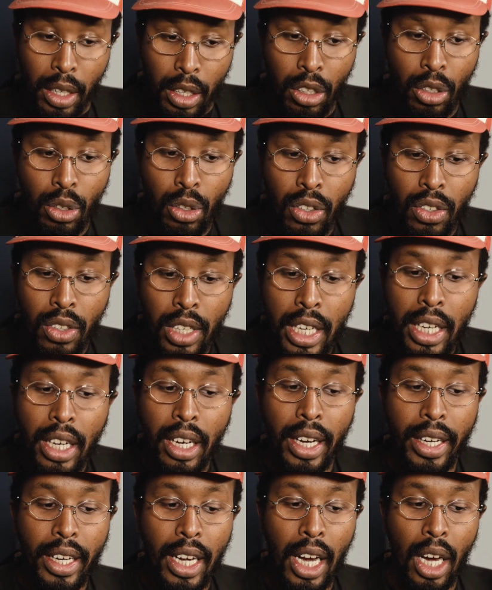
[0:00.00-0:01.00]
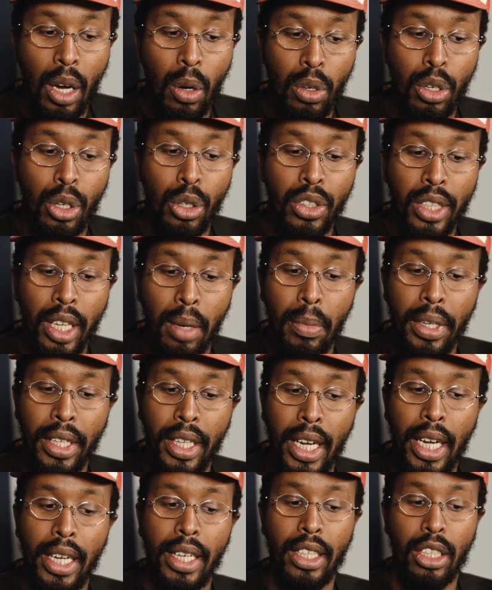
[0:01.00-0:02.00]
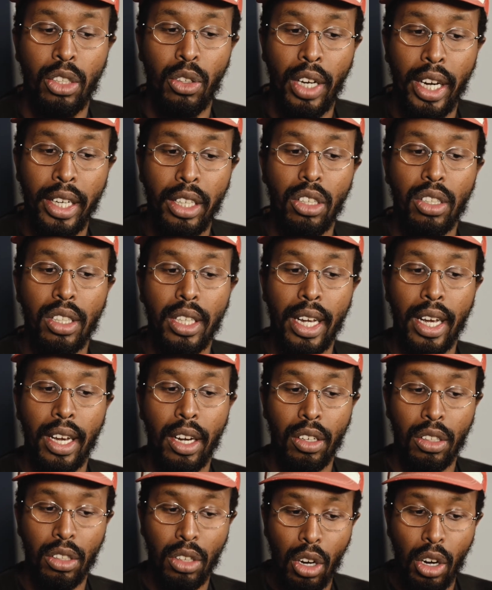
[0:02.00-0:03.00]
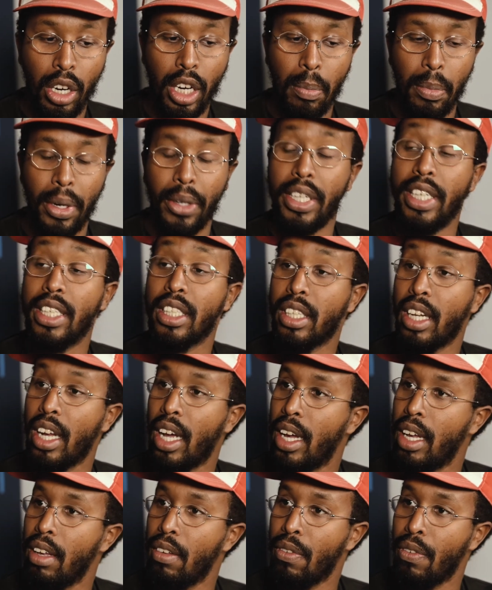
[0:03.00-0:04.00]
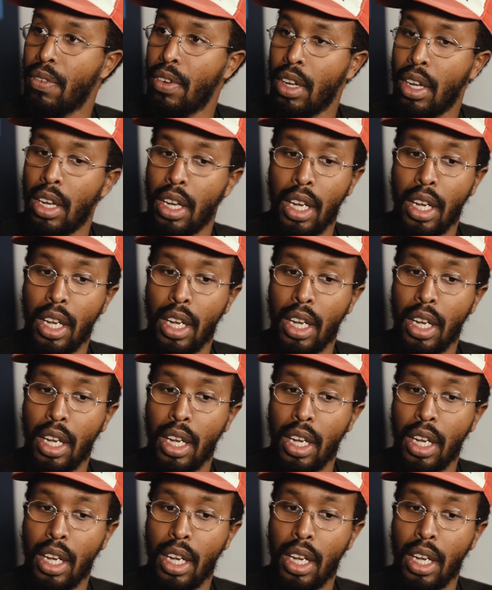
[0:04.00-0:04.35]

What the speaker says: you see like how Gustav Badin is trying to talk about his life.